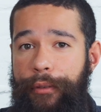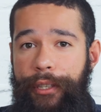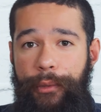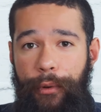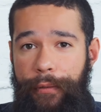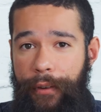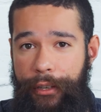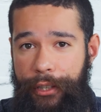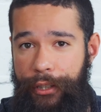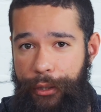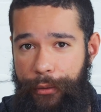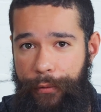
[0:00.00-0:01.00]
into what Flourish
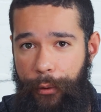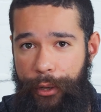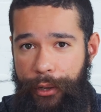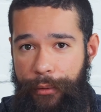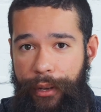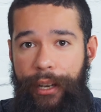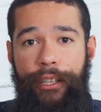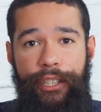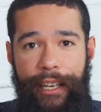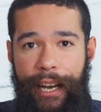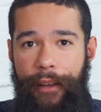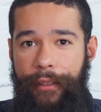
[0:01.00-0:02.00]
can do for you,
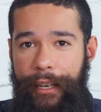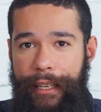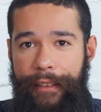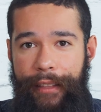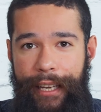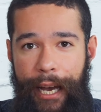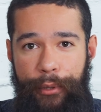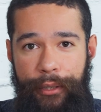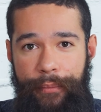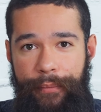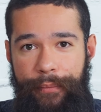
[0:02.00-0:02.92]
check out the link in the caption.